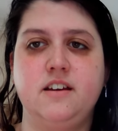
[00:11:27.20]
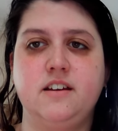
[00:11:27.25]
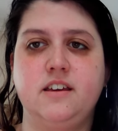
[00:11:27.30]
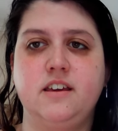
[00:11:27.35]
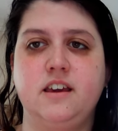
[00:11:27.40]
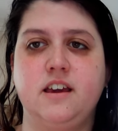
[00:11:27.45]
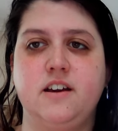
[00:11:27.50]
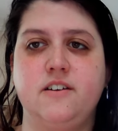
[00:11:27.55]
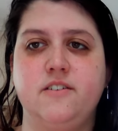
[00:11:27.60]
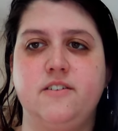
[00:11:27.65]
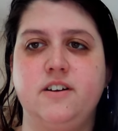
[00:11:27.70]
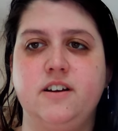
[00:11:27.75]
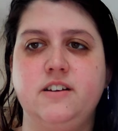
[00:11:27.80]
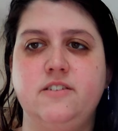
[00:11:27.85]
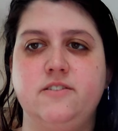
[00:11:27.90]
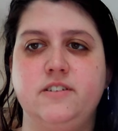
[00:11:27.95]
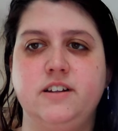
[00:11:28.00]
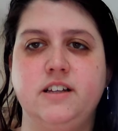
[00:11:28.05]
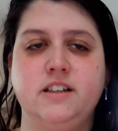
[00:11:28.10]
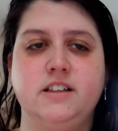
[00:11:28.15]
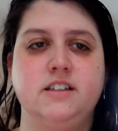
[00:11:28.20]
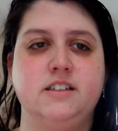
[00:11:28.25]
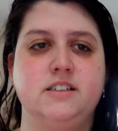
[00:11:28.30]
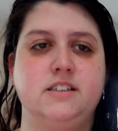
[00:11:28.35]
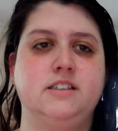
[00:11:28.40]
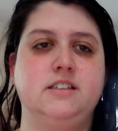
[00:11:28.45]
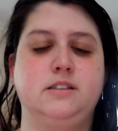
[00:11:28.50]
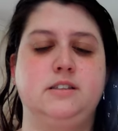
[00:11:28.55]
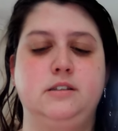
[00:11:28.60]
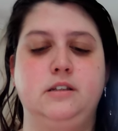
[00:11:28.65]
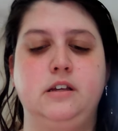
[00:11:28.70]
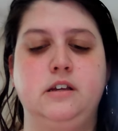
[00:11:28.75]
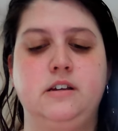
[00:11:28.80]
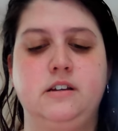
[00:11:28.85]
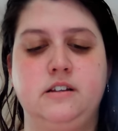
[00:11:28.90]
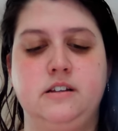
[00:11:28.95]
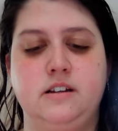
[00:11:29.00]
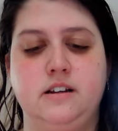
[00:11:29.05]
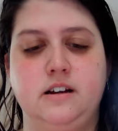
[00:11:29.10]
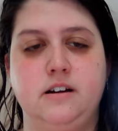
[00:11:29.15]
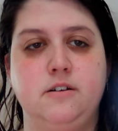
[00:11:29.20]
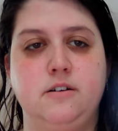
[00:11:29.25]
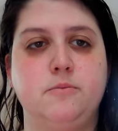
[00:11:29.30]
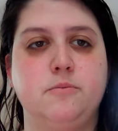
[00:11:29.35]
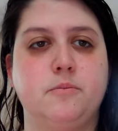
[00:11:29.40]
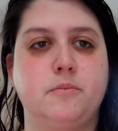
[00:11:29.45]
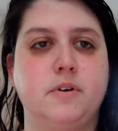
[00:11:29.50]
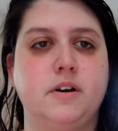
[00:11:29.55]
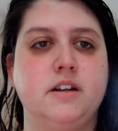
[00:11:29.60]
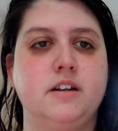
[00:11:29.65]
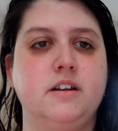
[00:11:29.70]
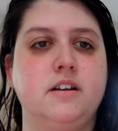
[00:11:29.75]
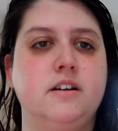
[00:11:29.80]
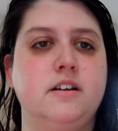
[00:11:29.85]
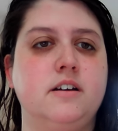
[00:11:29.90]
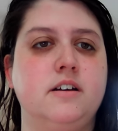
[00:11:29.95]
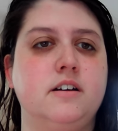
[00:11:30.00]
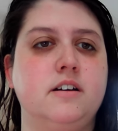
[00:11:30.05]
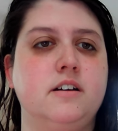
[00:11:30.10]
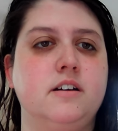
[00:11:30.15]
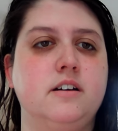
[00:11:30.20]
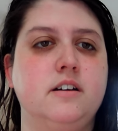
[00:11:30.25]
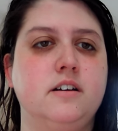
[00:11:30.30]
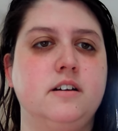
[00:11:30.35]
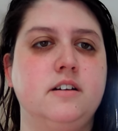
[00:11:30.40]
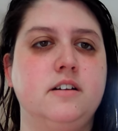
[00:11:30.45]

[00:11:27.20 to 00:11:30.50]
Okay, I want to read this now. Brenda.